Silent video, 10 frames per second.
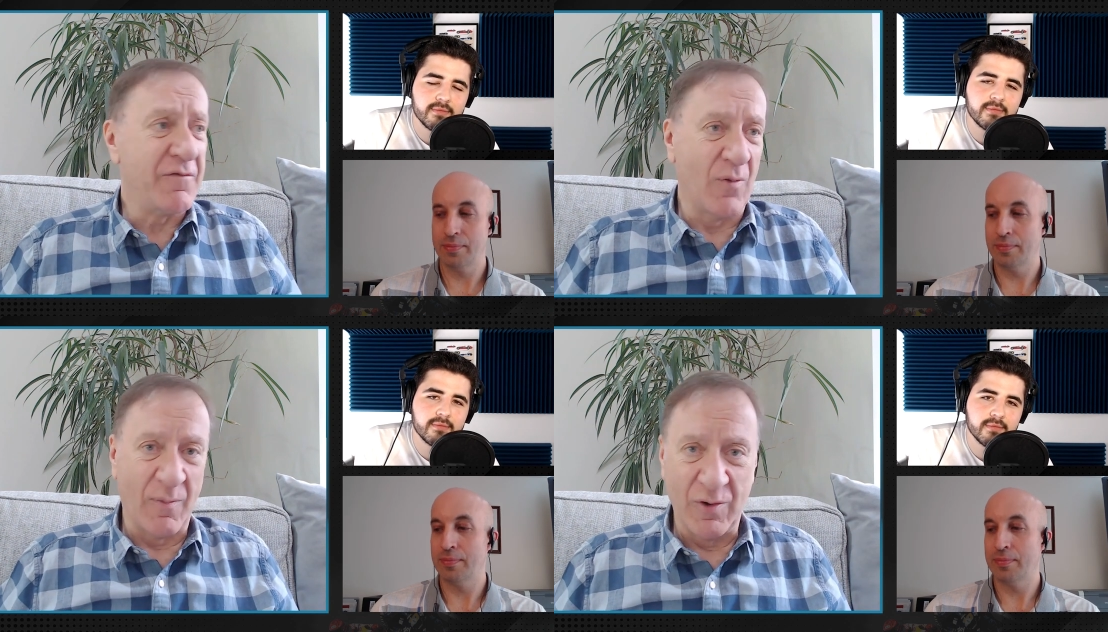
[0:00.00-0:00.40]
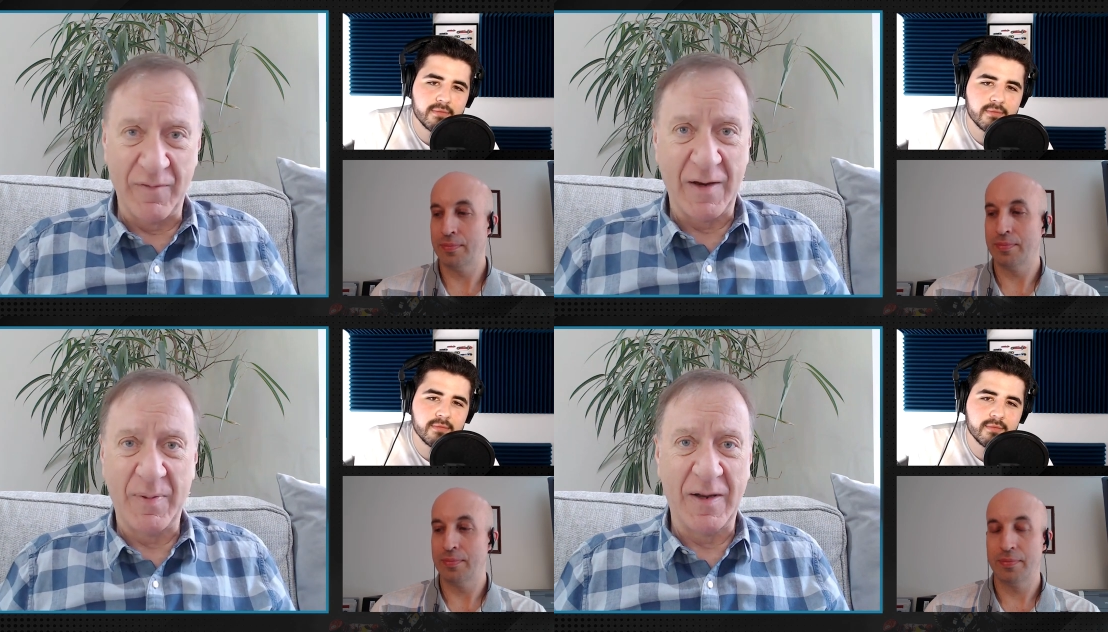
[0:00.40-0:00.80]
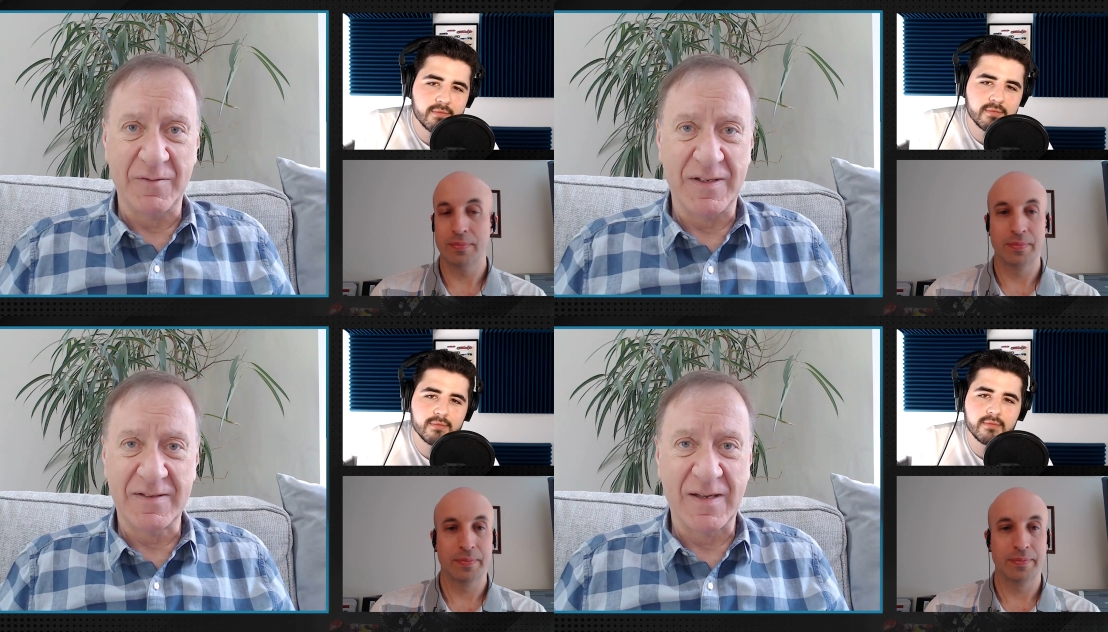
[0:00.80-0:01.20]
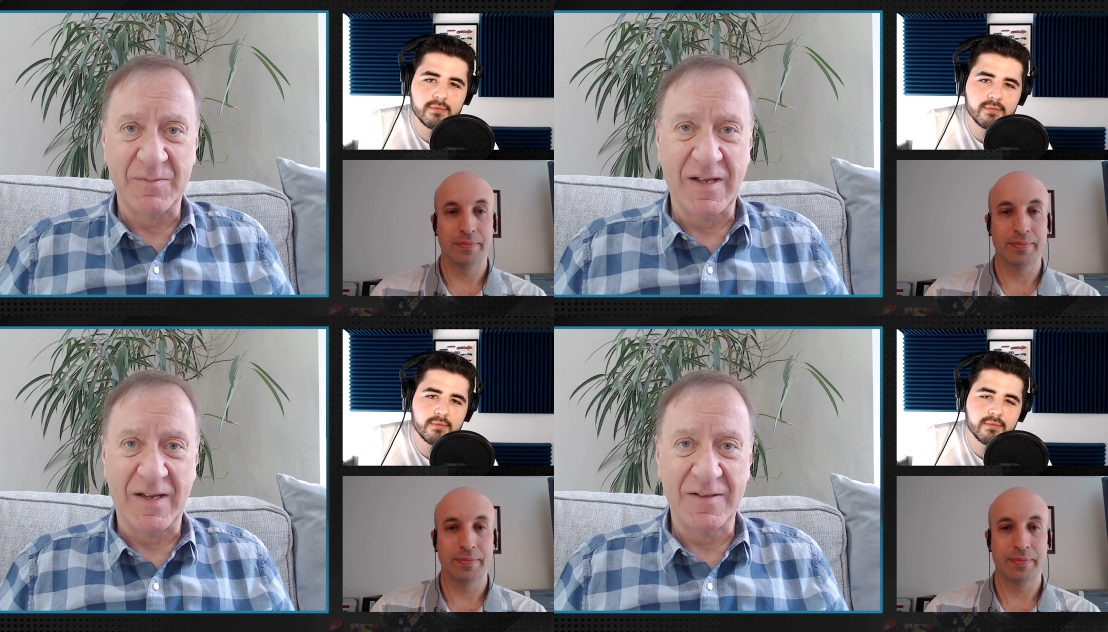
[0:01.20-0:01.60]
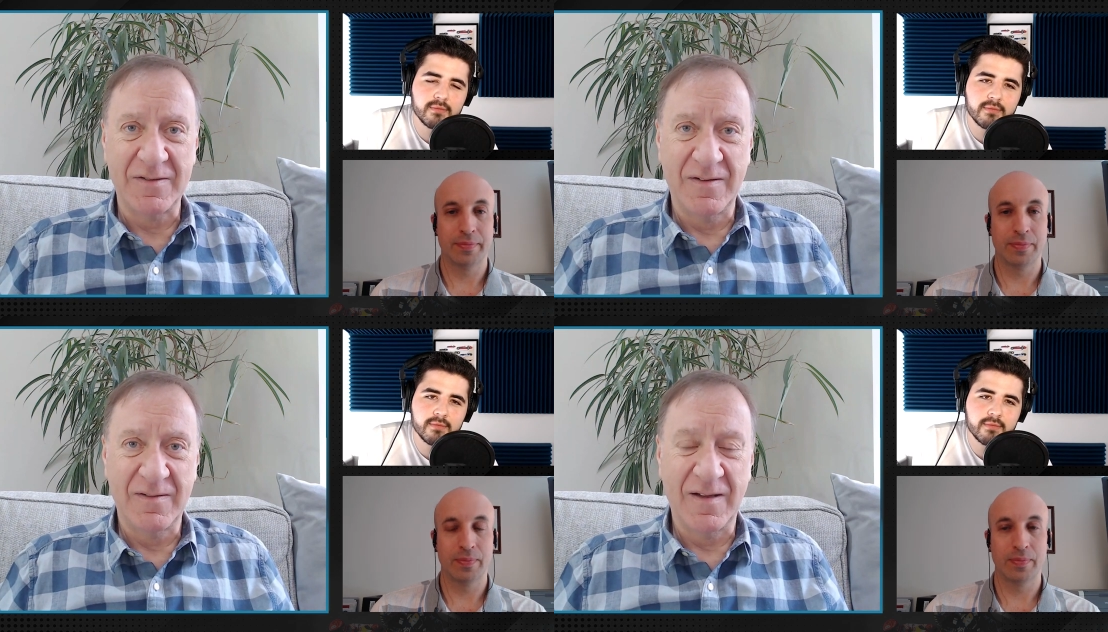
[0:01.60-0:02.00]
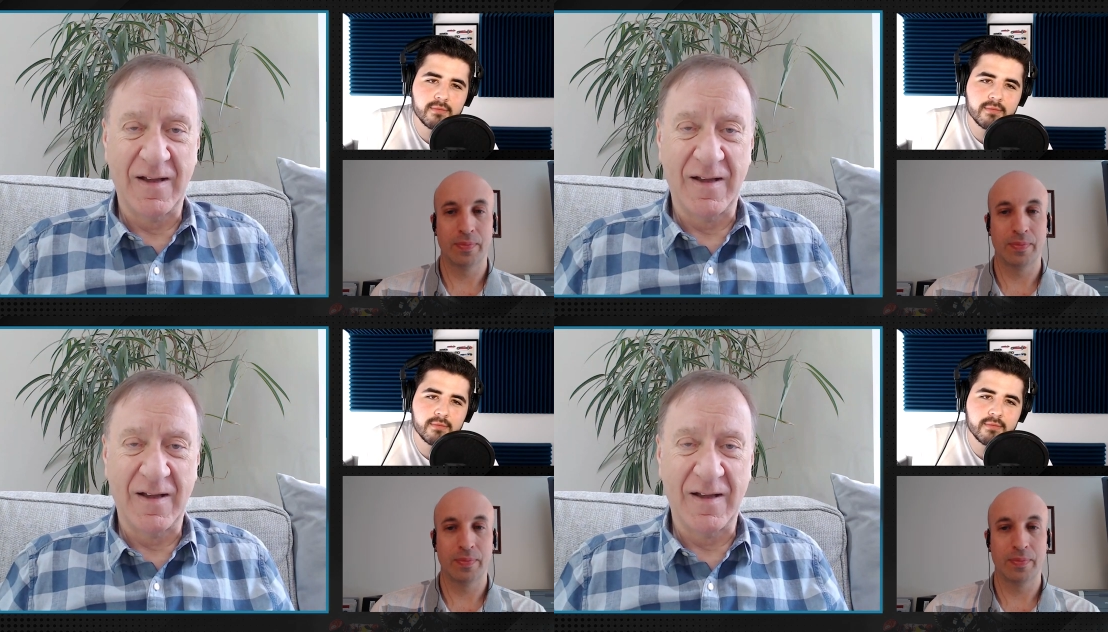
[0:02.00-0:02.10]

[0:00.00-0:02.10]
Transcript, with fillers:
Speaker 1: Everyone would have had a penalty at some stage.